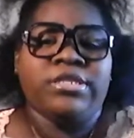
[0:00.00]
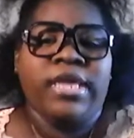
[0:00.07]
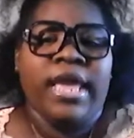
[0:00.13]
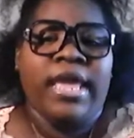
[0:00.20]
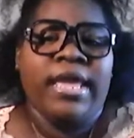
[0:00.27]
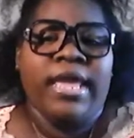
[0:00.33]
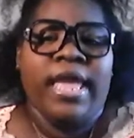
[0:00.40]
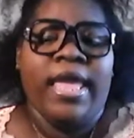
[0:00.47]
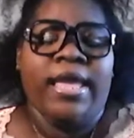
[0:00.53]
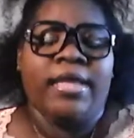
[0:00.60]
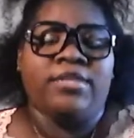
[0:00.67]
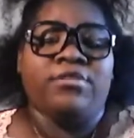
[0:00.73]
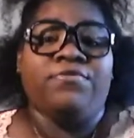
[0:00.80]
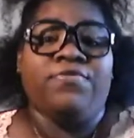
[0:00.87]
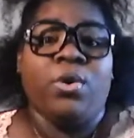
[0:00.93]
take and
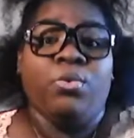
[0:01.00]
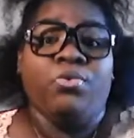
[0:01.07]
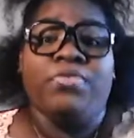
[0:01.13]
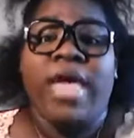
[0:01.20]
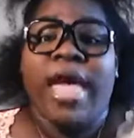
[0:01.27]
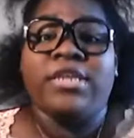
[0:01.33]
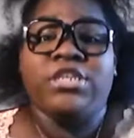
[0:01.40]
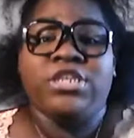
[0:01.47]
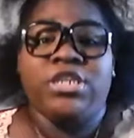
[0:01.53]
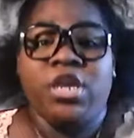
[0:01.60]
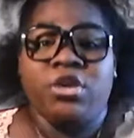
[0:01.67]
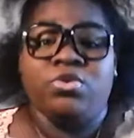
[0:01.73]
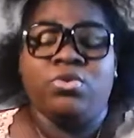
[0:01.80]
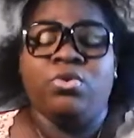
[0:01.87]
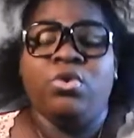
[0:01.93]
devote that
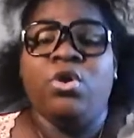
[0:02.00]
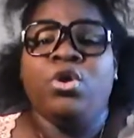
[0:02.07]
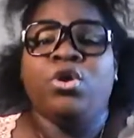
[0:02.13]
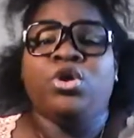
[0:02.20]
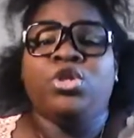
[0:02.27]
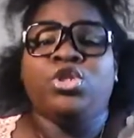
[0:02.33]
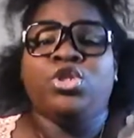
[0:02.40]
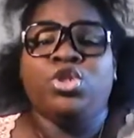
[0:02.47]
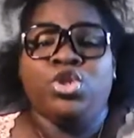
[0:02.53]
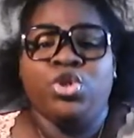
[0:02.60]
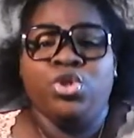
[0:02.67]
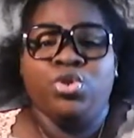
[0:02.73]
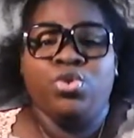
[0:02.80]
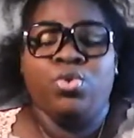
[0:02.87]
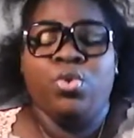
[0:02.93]
channel
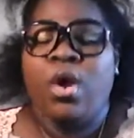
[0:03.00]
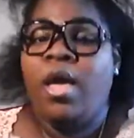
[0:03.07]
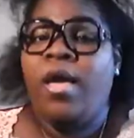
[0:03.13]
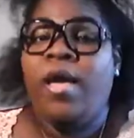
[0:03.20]
to